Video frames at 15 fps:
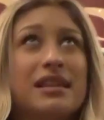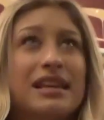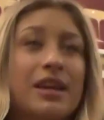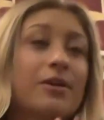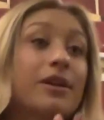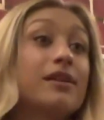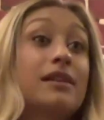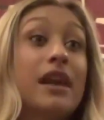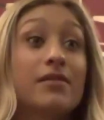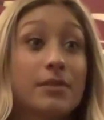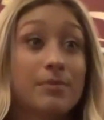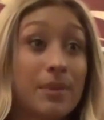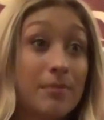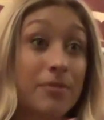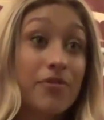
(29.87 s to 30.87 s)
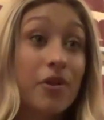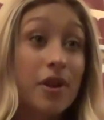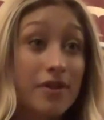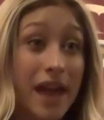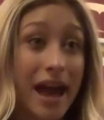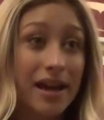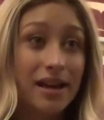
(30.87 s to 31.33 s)
like in grade 11, but
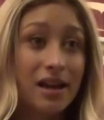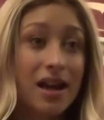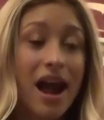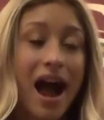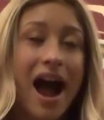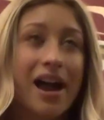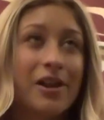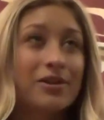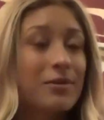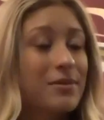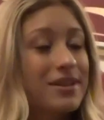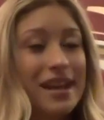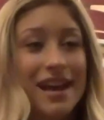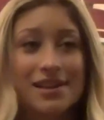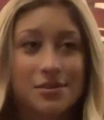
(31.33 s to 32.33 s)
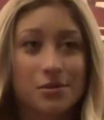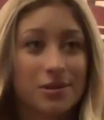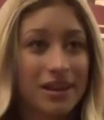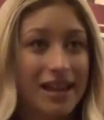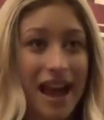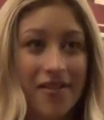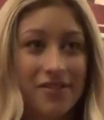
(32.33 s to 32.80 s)
before that, I only went to high school
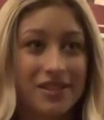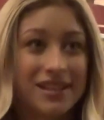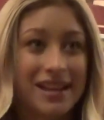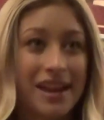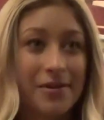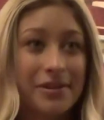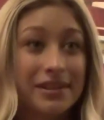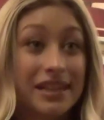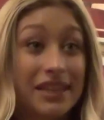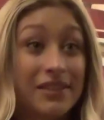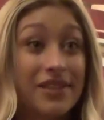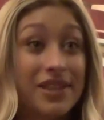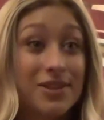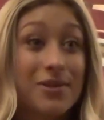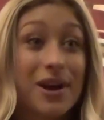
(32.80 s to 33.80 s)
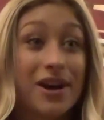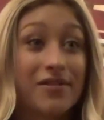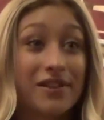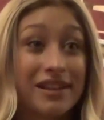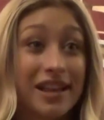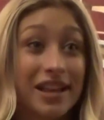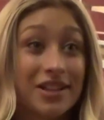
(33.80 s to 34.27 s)
like half a day. I would leave at 12
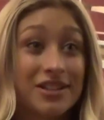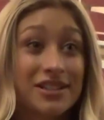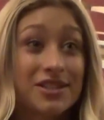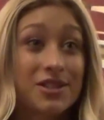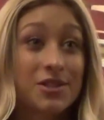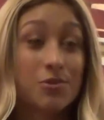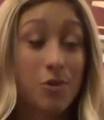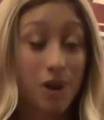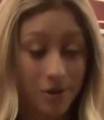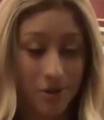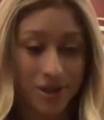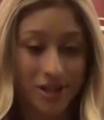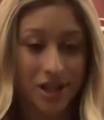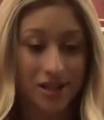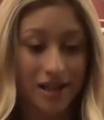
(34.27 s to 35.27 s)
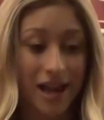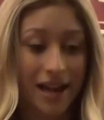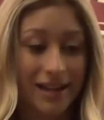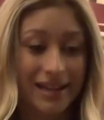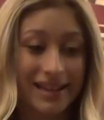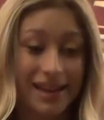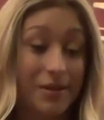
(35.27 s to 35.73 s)
at lunch, do one course
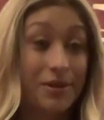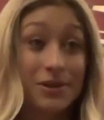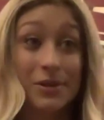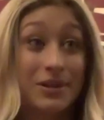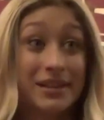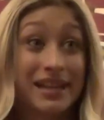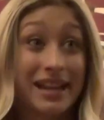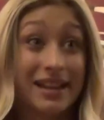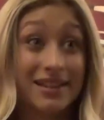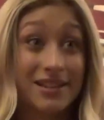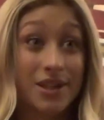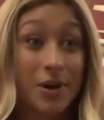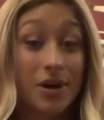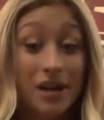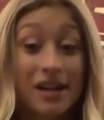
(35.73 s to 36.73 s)
online, and then I would go to dance. So